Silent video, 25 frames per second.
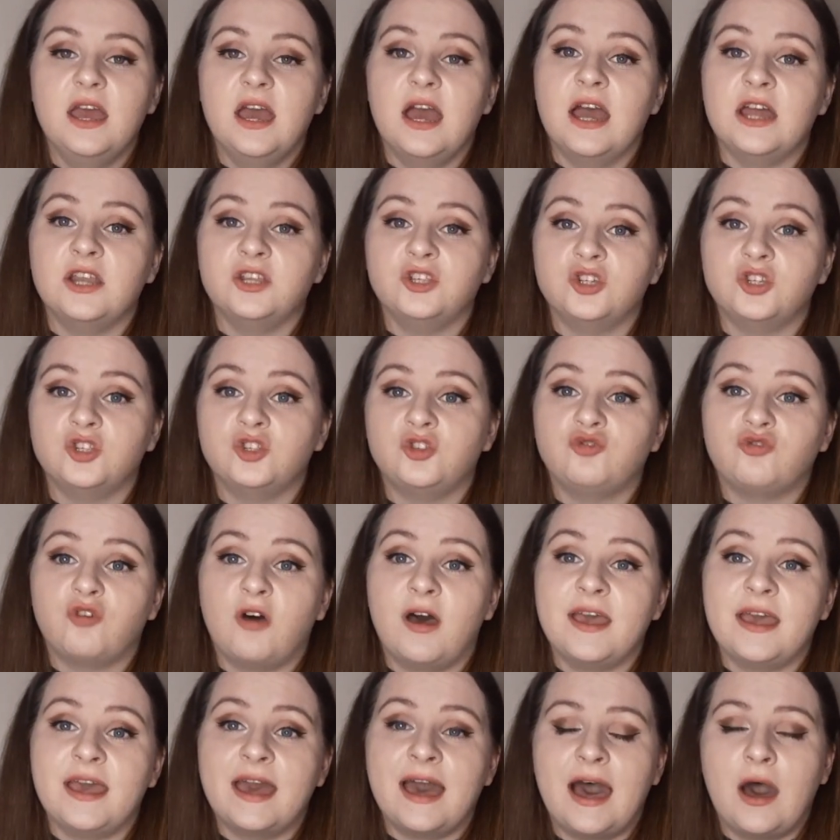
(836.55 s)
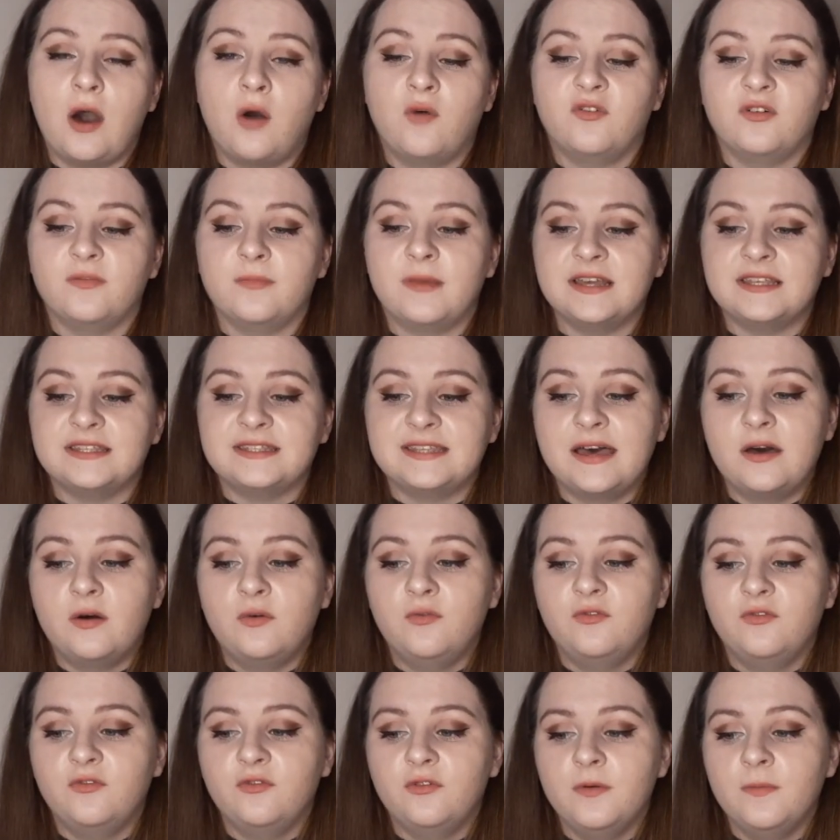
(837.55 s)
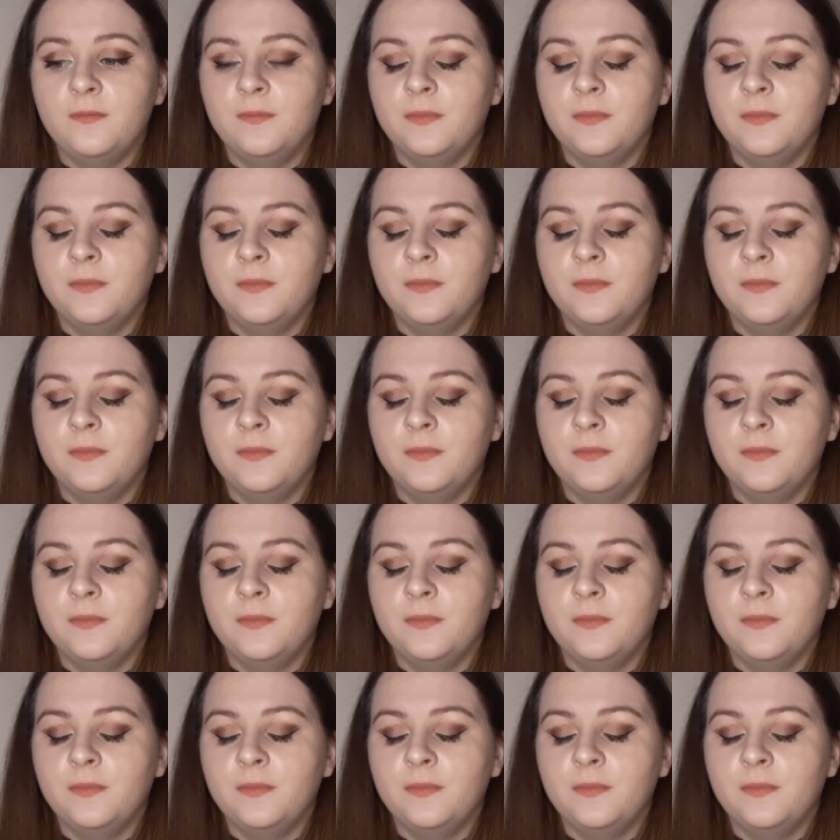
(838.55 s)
and just try it out for myself.